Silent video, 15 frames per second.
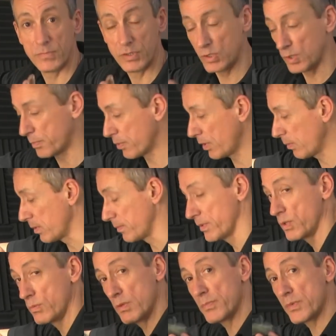No problem.
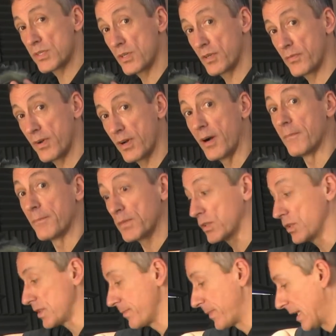You with me so far?
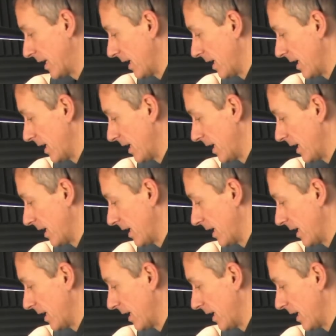Good.